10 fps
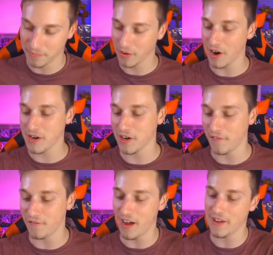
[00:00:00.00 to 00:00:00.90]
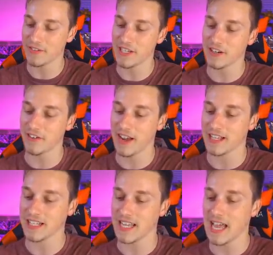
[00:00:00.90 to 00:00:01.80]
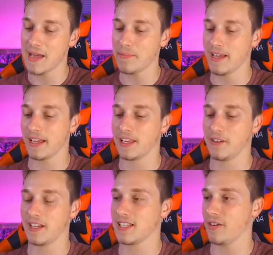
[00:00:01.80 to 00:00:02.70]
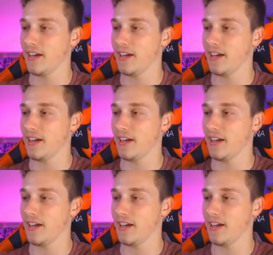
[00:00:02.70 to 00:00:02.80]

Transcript: Bro, you got five secret rares. That's epic, Yugi stuff.